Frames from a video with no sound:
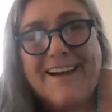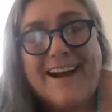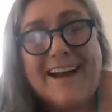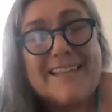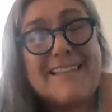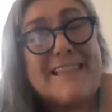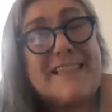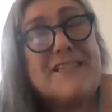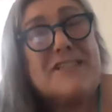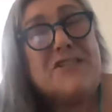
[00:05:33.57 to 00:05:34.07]
I
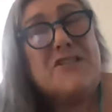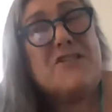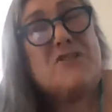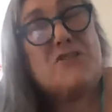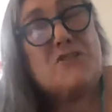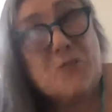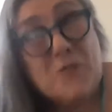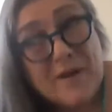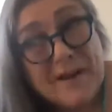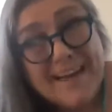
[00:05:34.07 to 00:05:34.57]
didn't
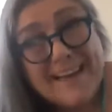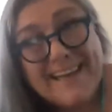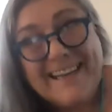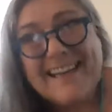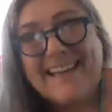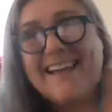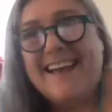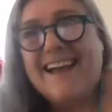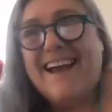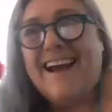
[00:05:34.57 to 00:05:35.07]
join.
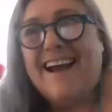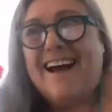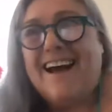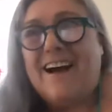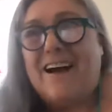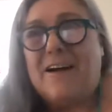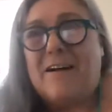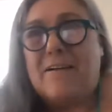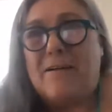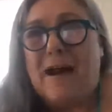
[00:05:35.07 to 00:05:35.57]

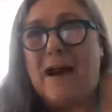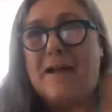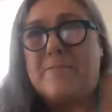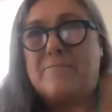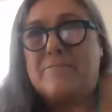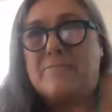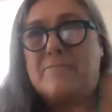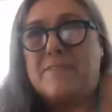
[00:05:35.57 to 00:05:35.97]
I